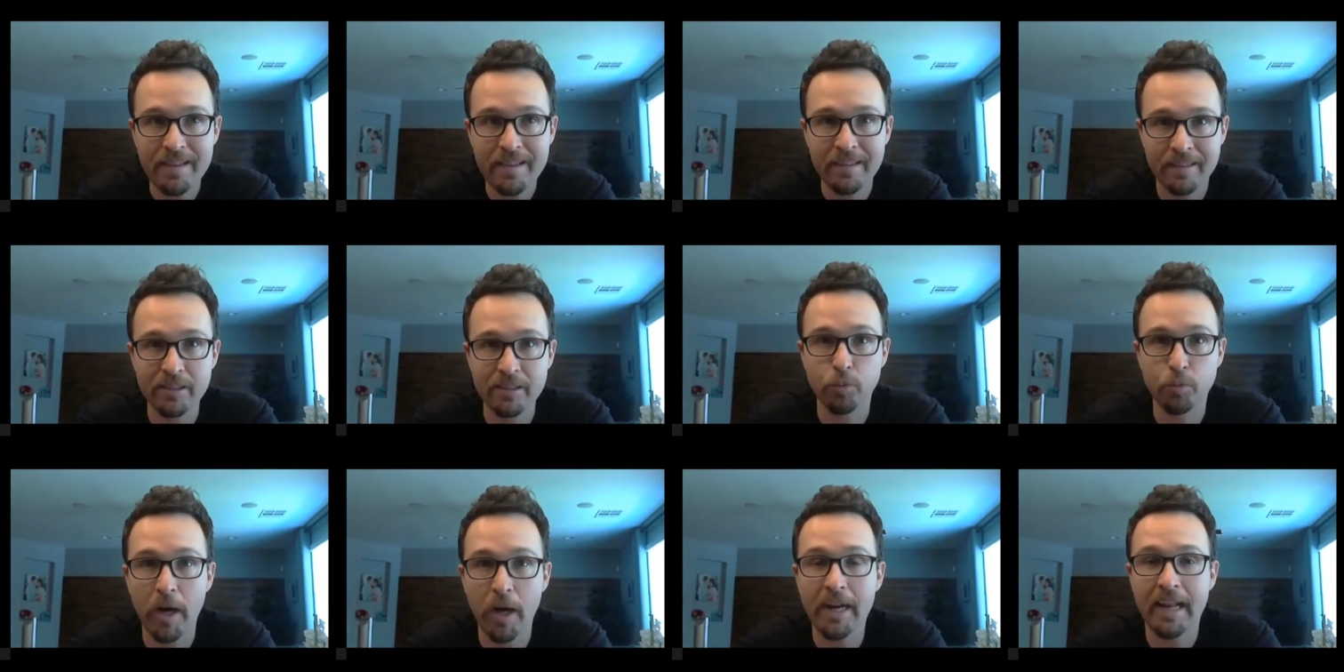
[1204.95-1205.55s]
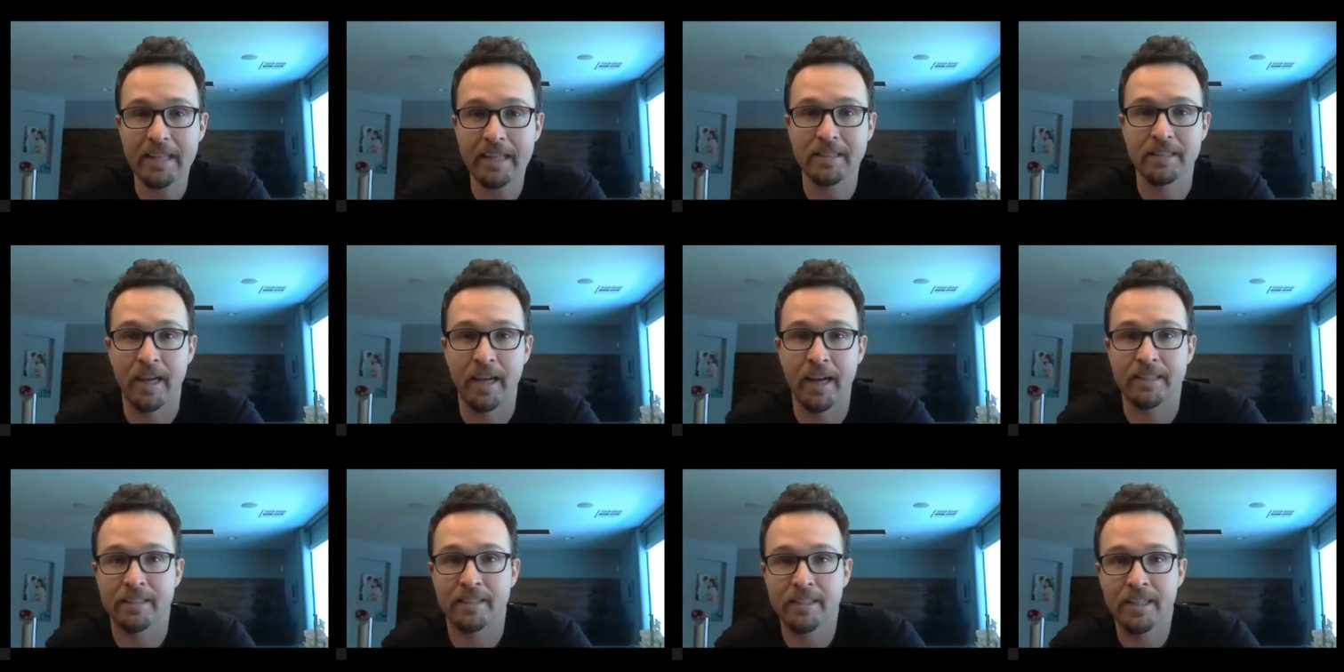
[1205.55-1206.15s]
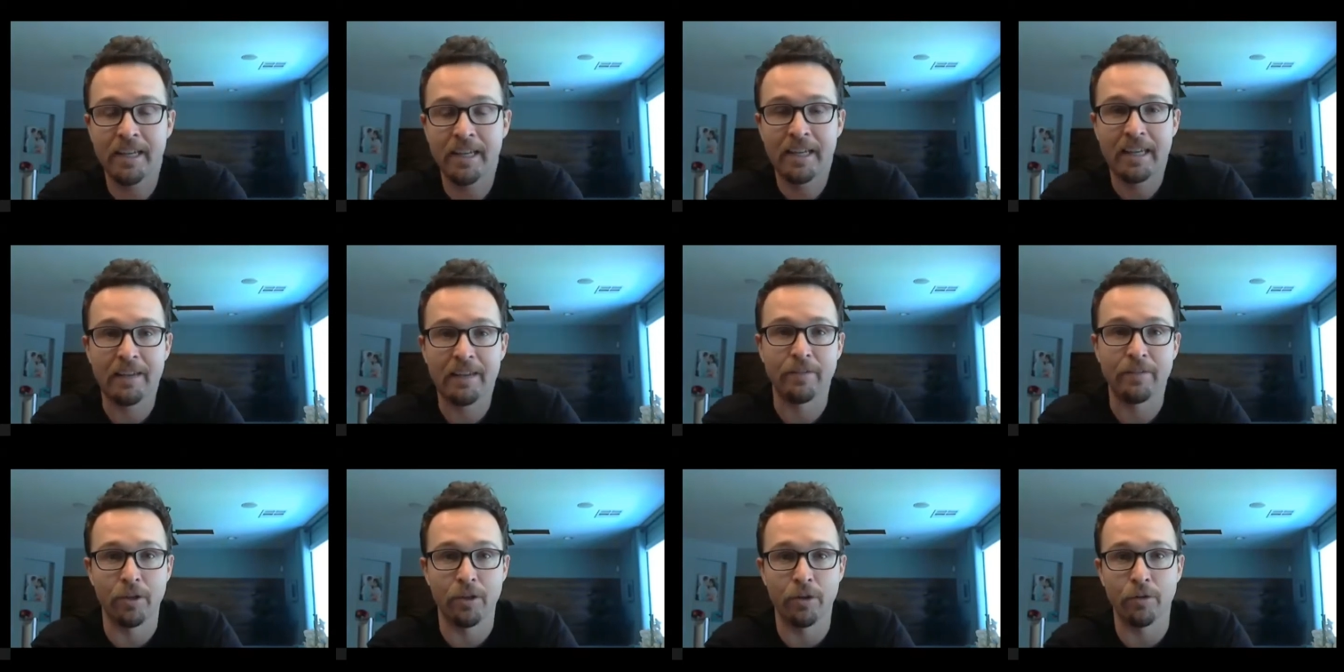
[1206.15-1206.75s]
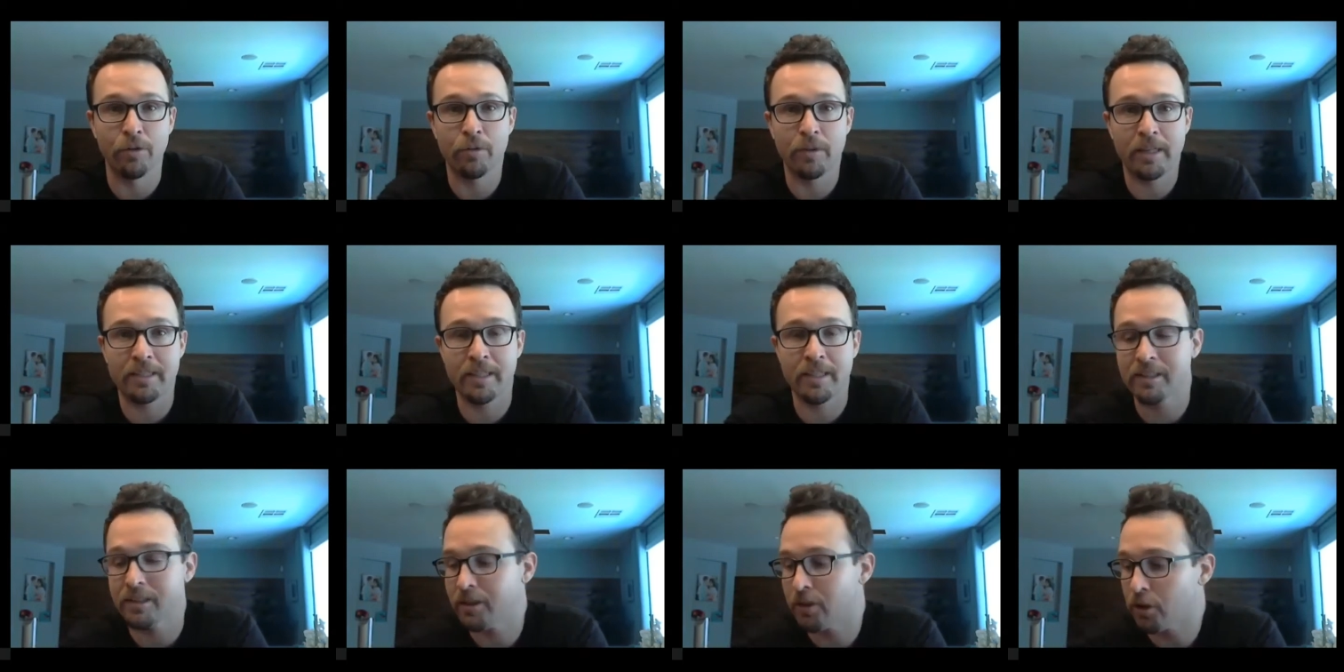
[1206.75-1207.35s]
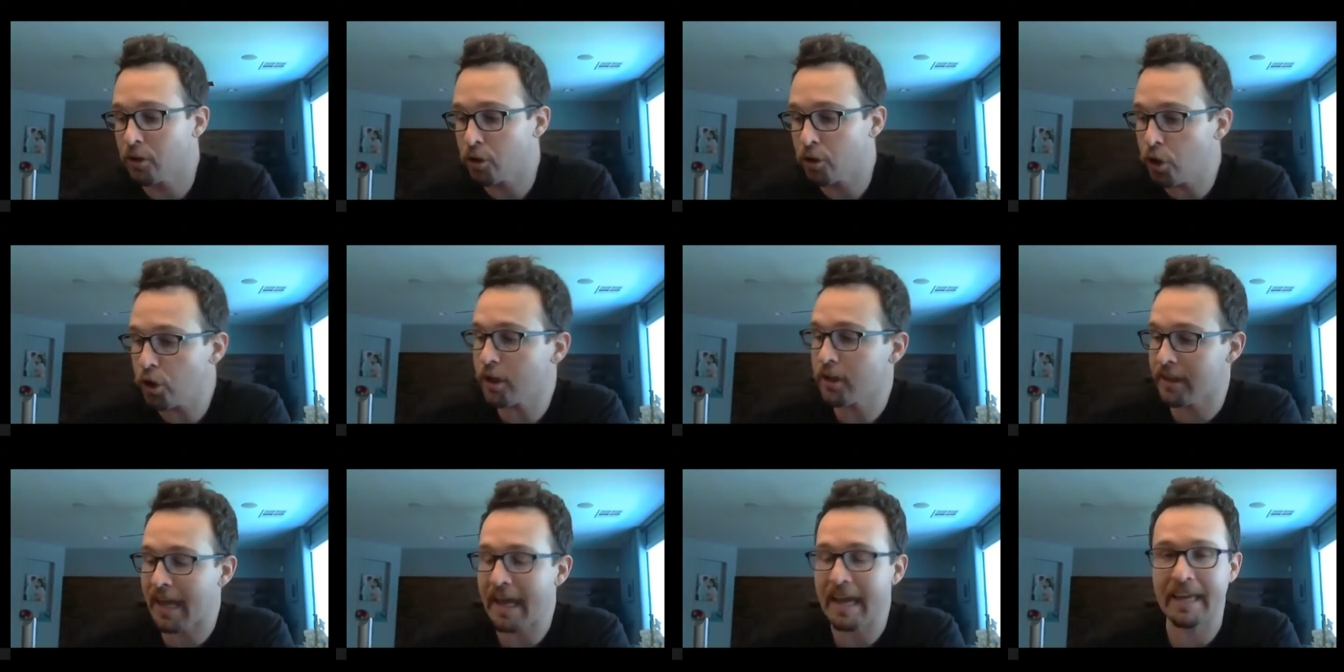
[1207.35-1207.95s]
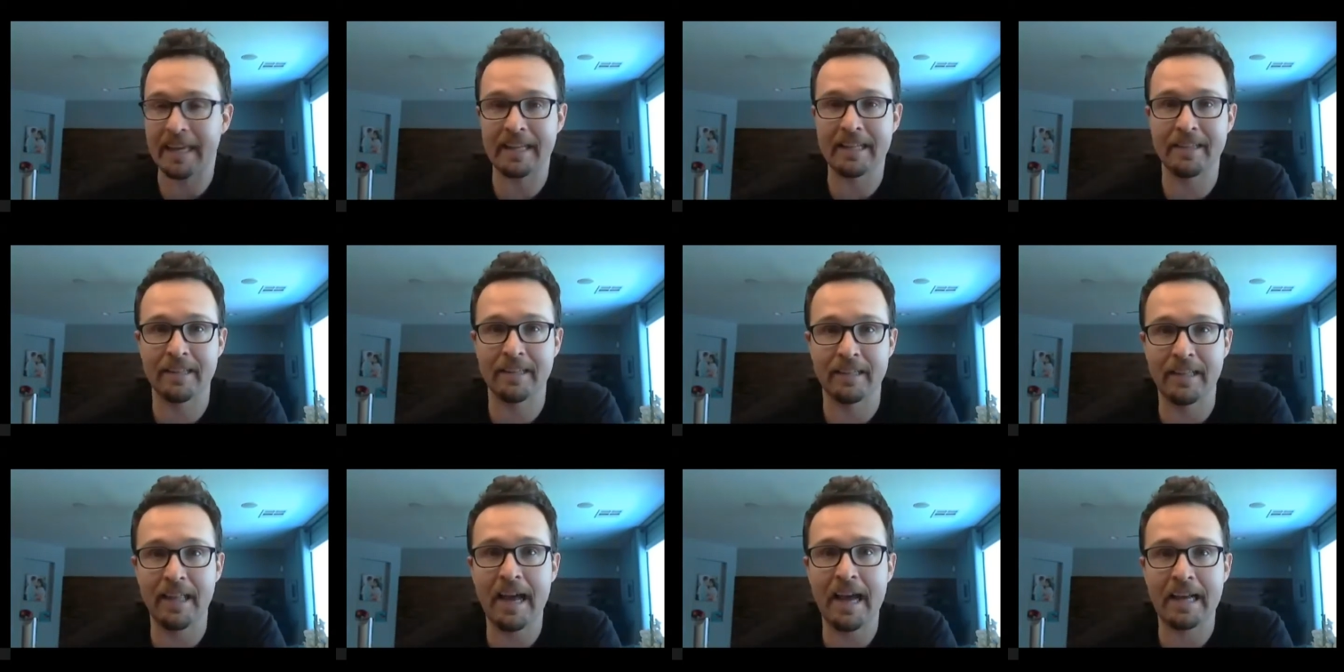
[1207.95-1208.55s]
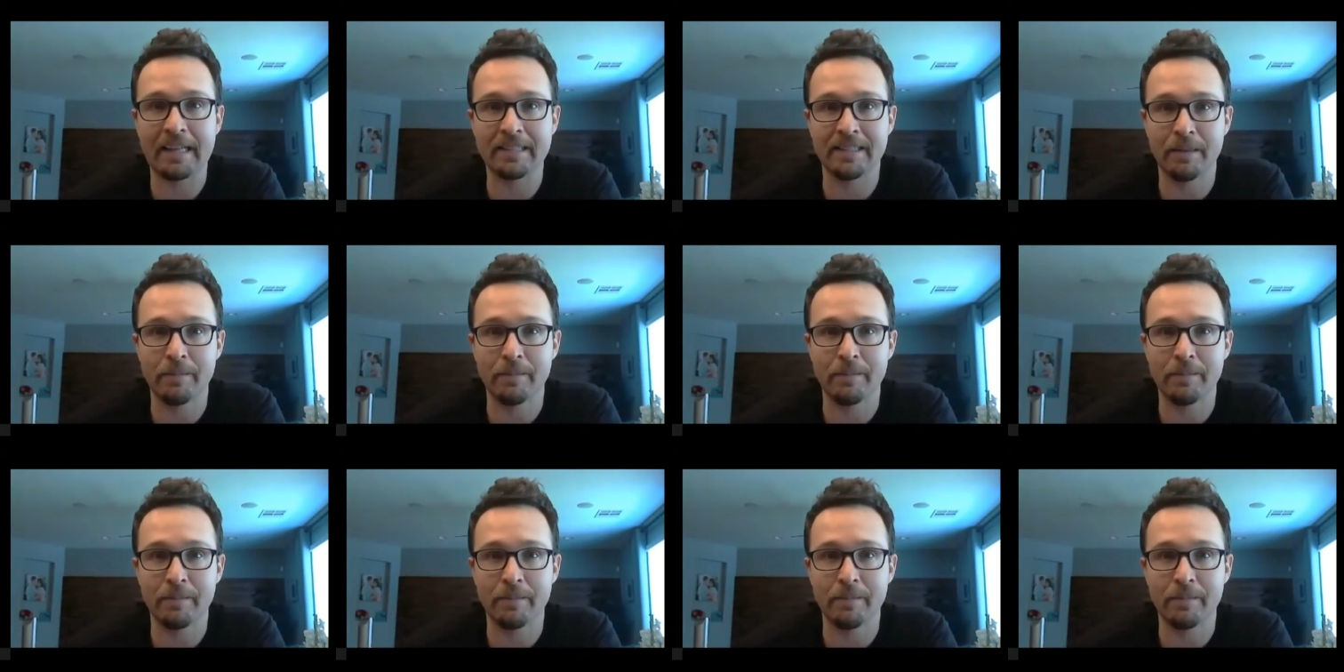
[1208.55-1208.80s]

This wine has guts, even though it doesn't look like it in the glass.